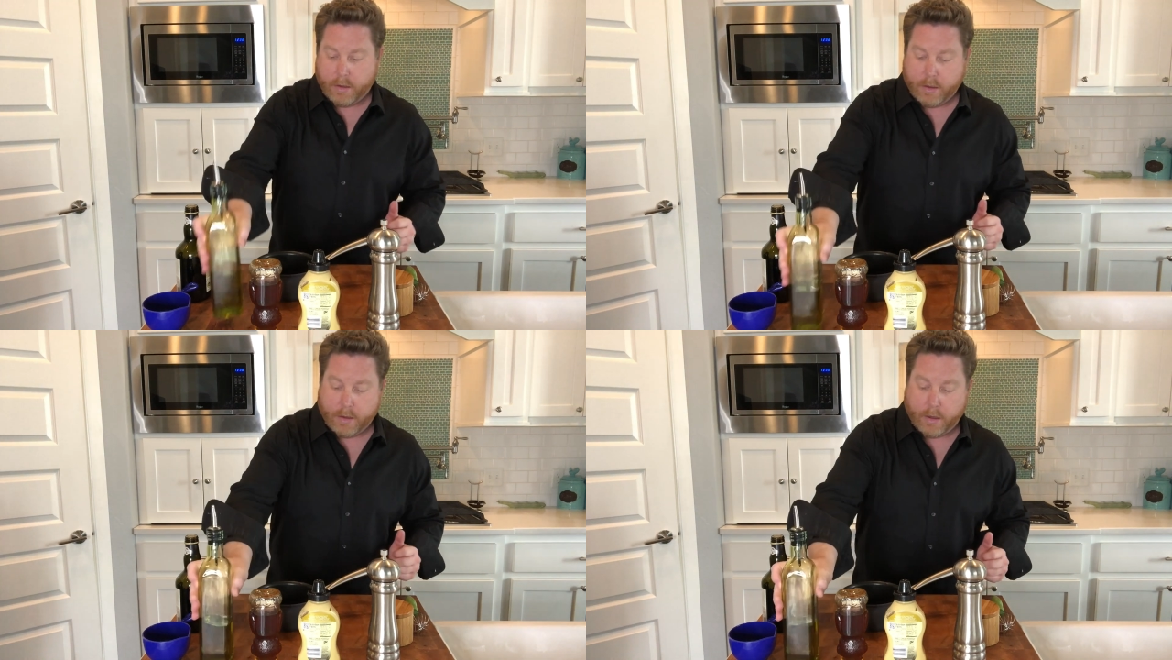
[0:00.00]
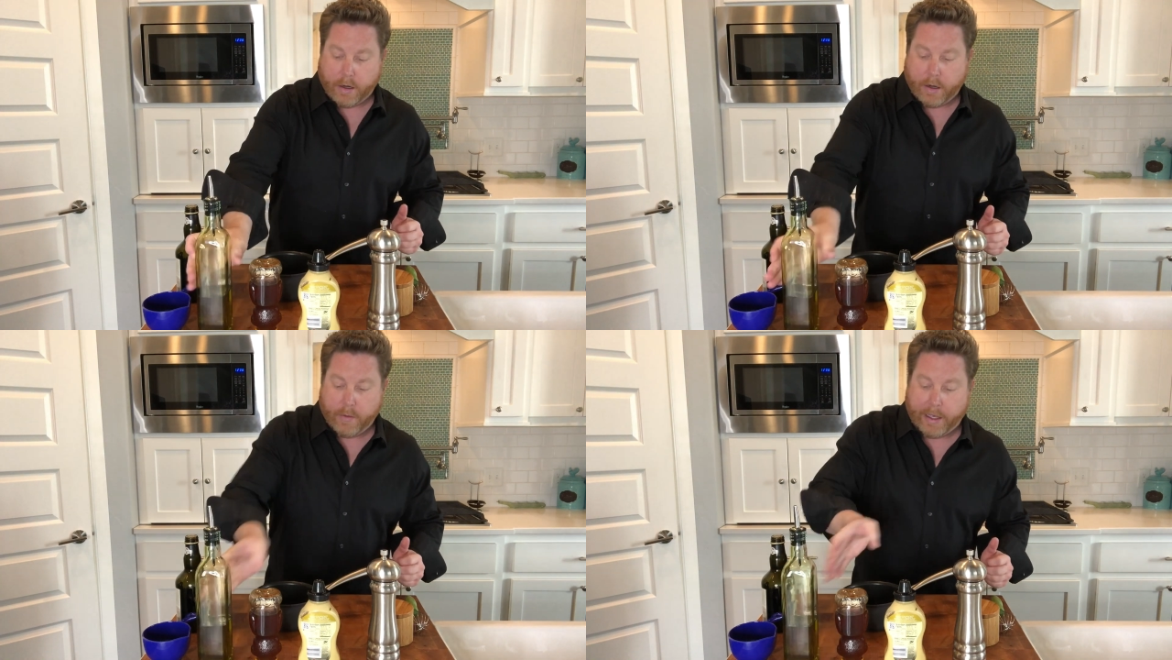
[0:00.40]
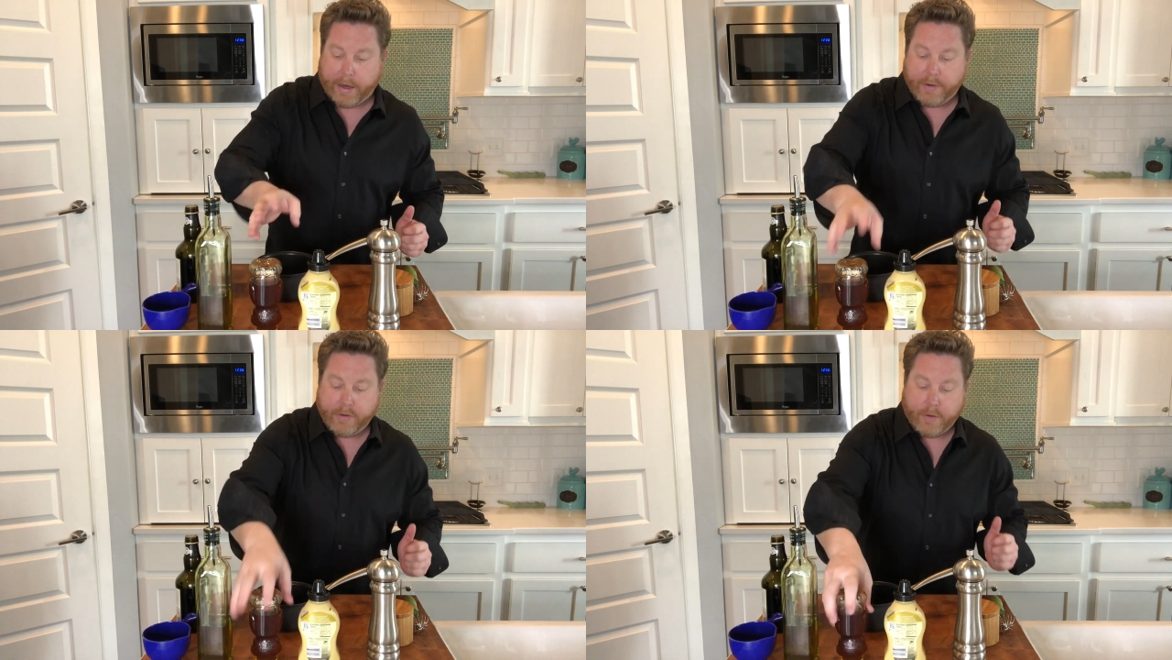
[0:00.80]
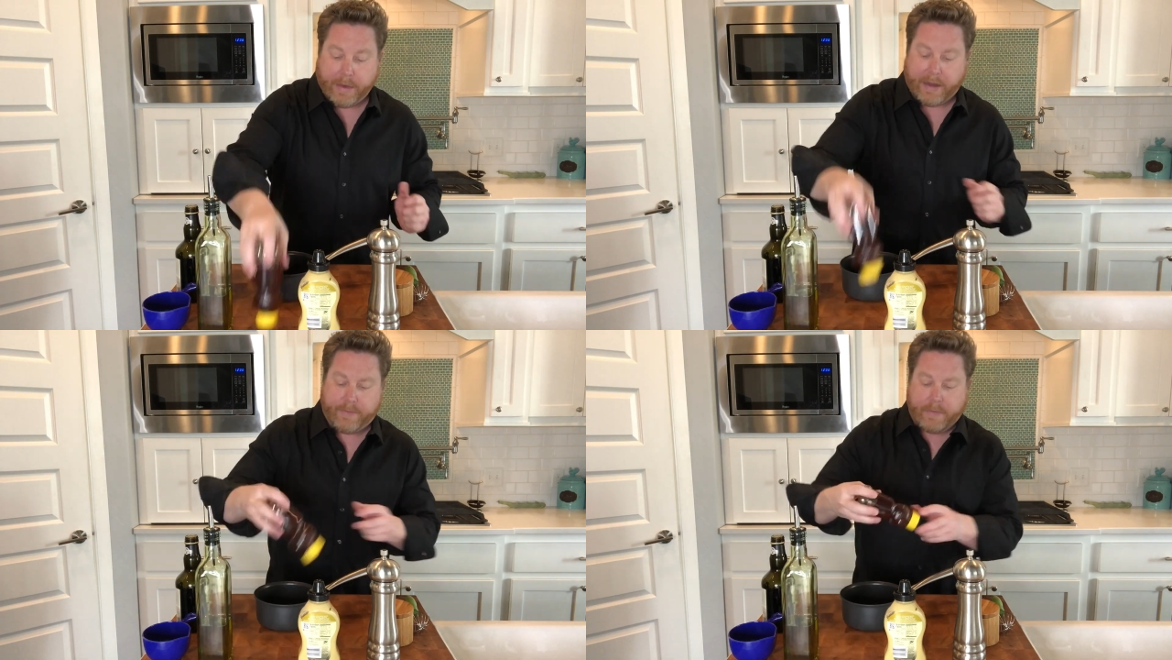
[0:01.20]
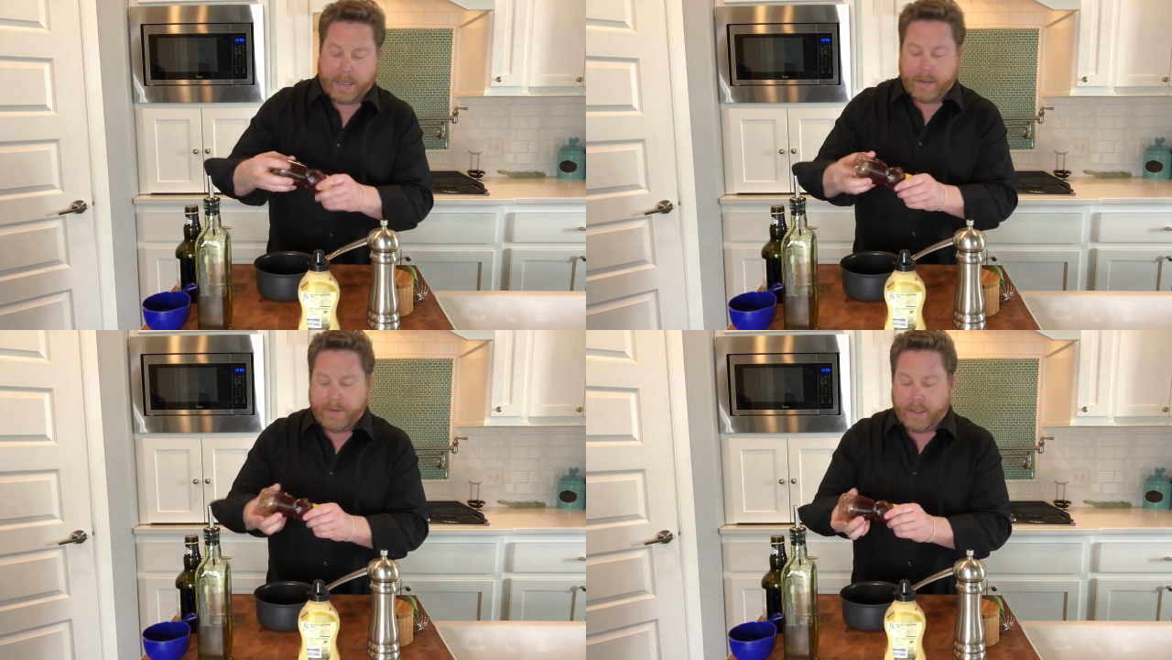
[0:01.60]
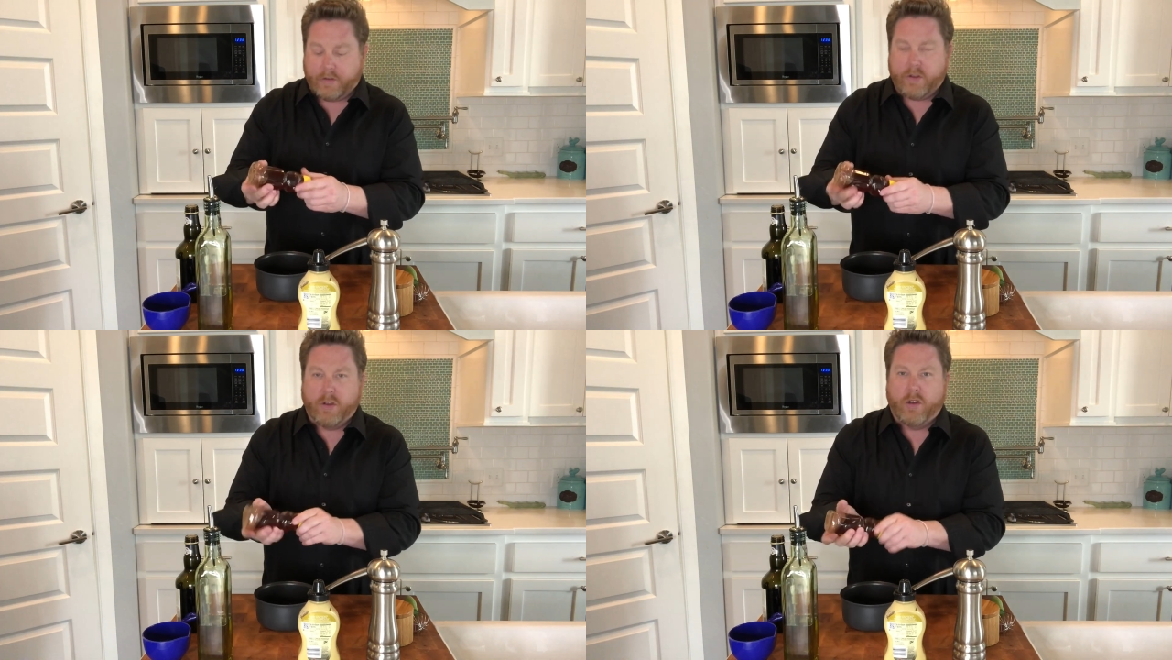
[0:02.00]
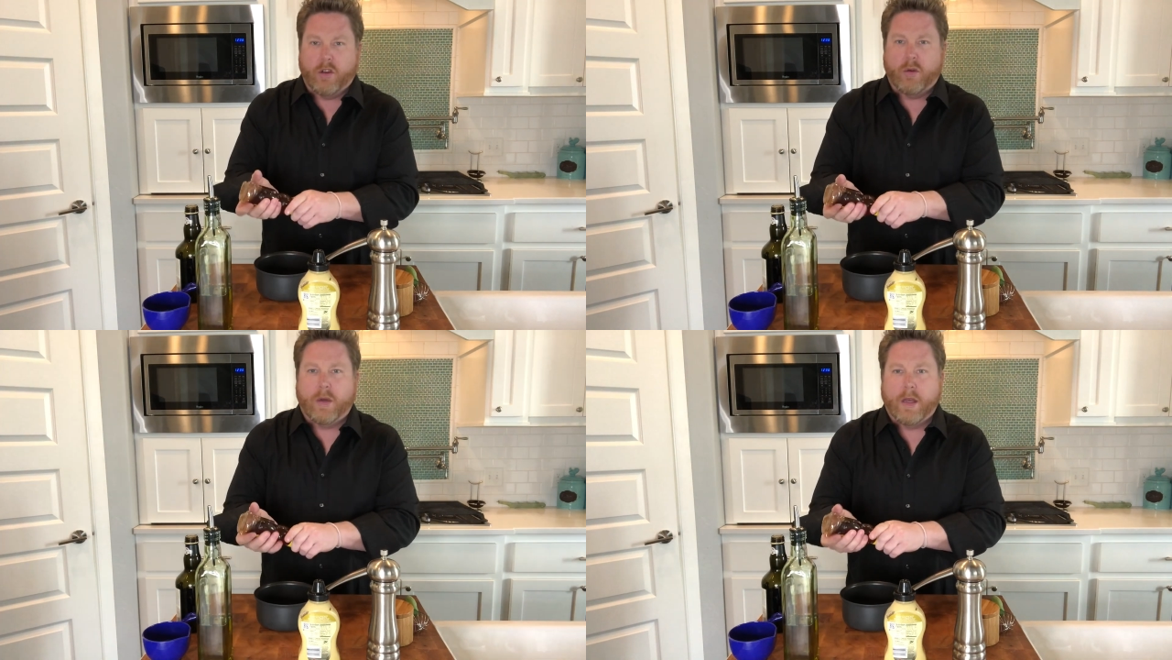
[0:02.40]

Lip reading: All right, we got to do about maybe 2,